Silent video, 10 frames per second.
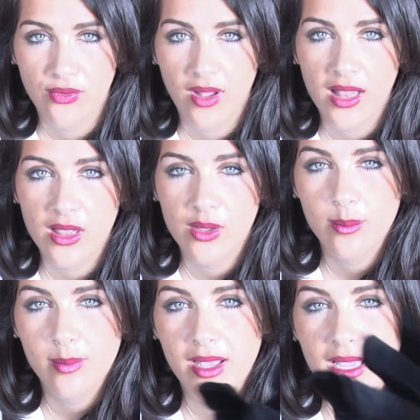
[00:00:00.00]

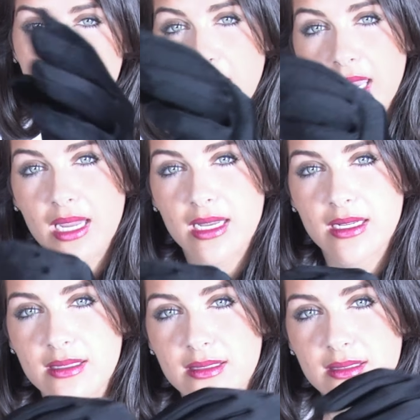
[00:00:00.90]
Follow my
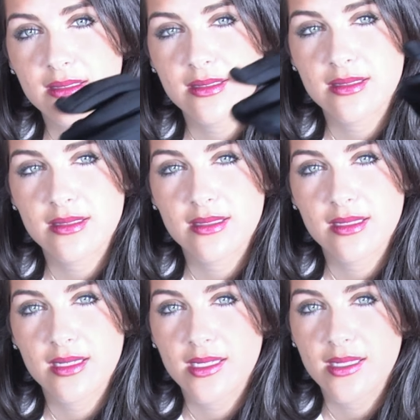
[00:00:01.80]
hands.
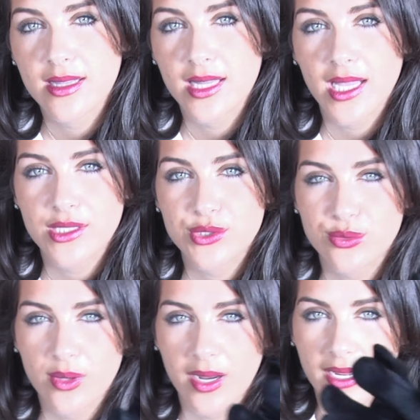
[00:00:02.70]

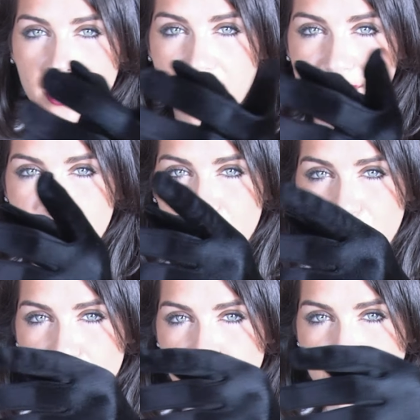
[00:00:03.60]
That's right.
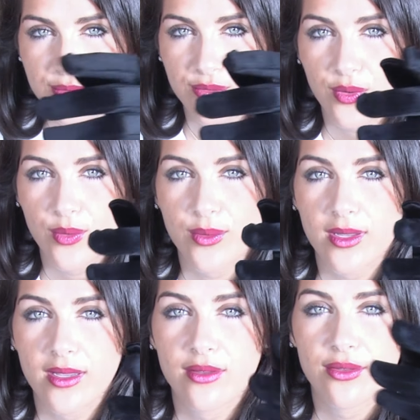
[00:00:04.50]
Just
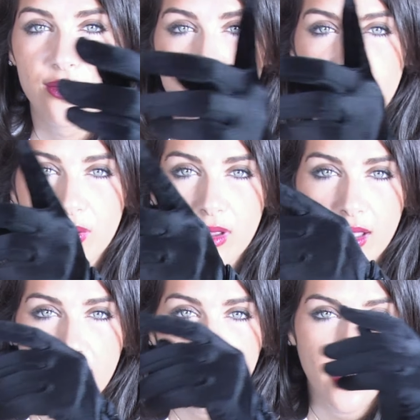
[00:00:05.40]
focus
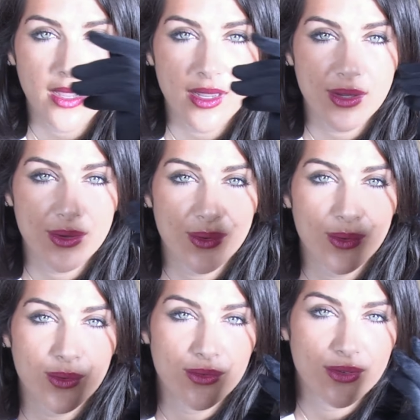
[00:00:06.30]
right
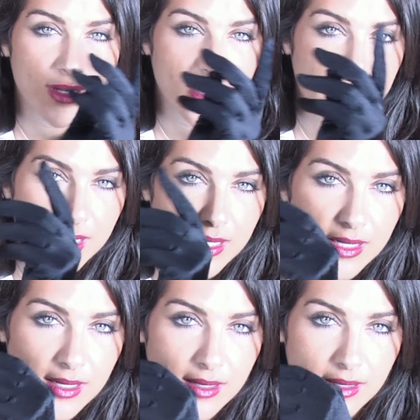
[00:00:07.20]
over
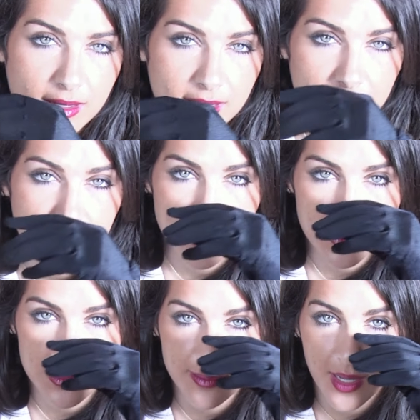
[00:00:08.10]
here
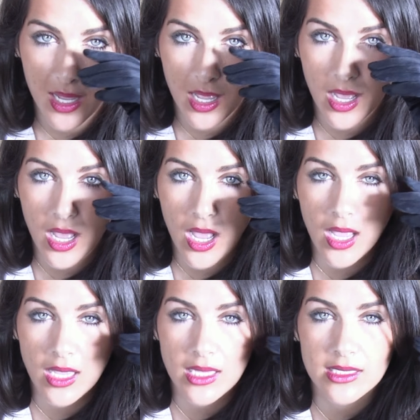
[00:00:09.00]
to my
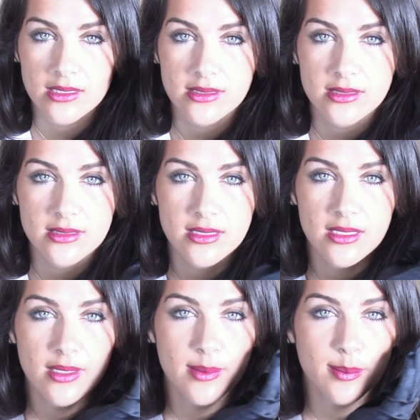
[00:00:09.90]
eyes,
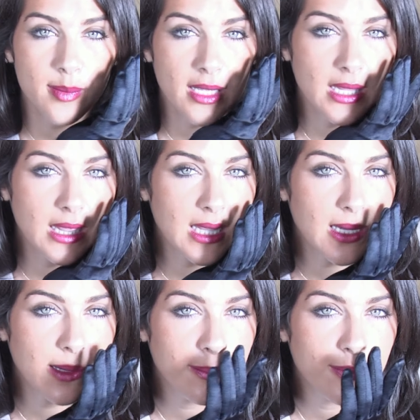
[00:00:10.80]
my
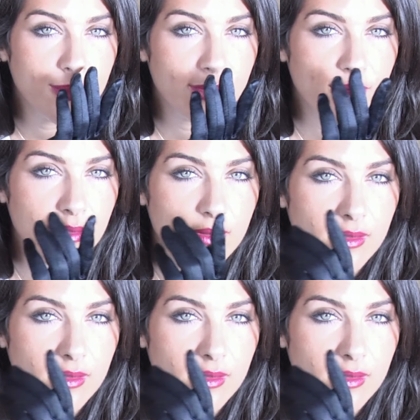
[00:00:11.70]
lips.